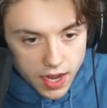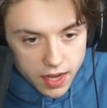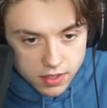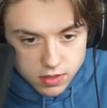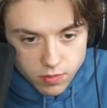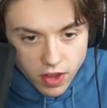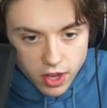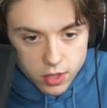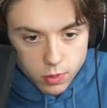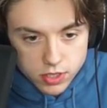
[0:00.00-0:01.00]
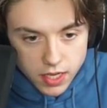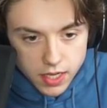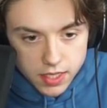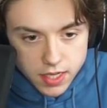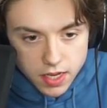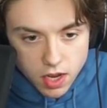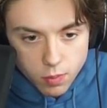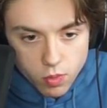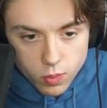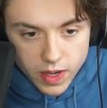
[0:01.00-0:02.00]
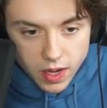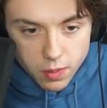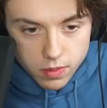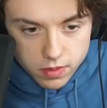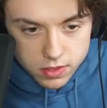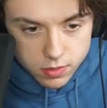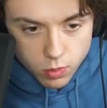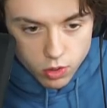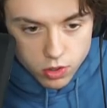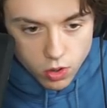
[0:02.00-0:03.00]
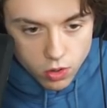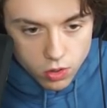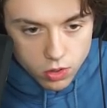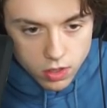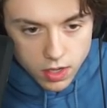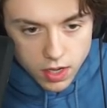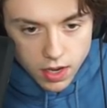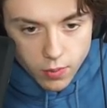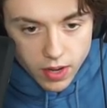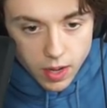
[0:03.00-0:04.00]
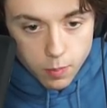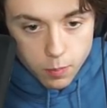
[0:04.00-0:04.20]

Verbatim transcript: I got some valuables I need to take up. Ooh, we got a some more coal, and we got a